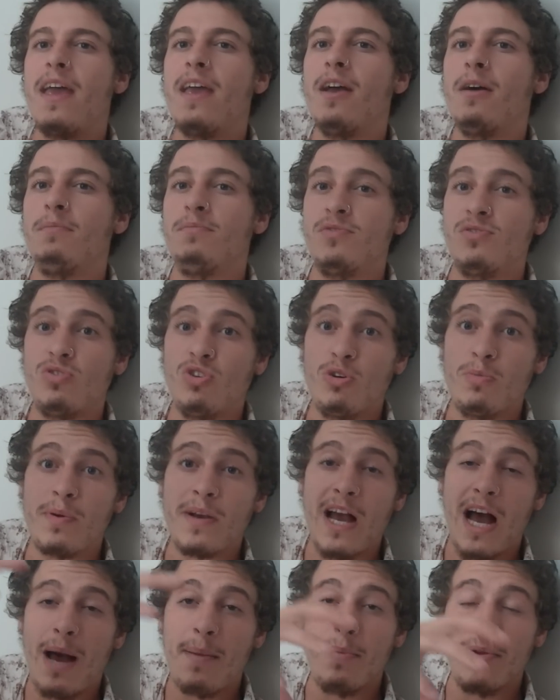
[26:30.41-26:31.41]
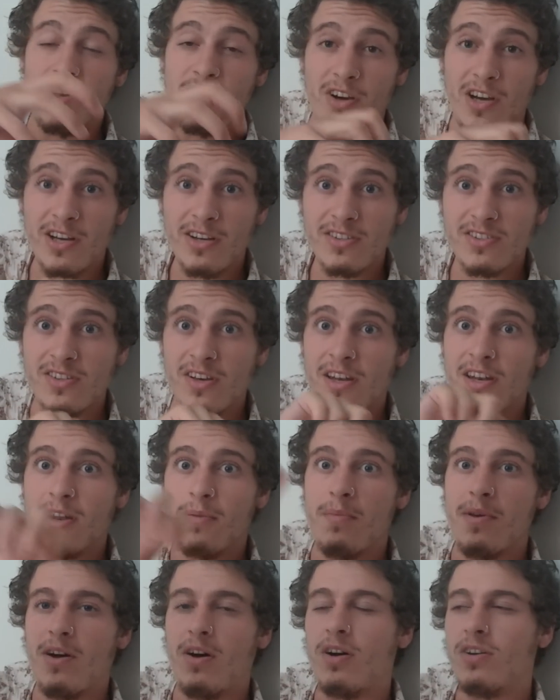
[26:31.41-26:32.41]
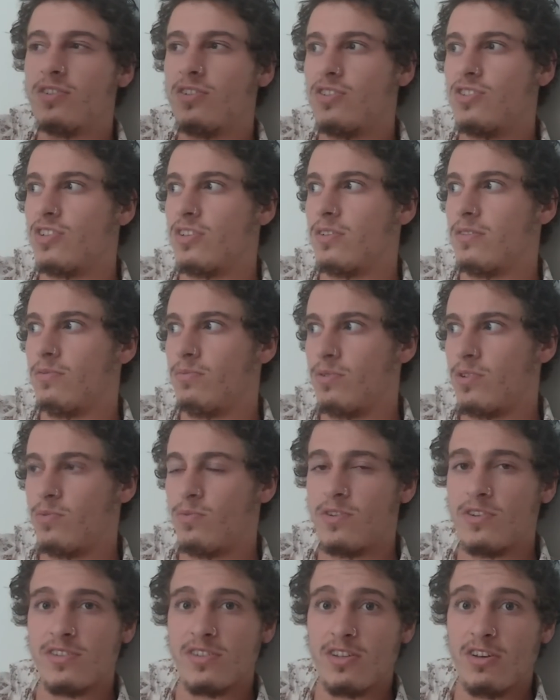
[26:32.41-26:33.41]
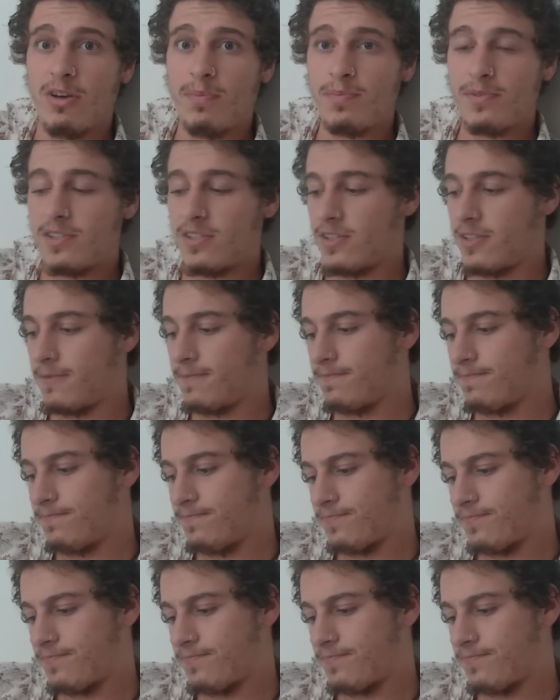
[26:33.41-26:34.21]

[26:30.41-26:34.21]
absorb carbon dioxide and emit oxygen, whereas the opposite.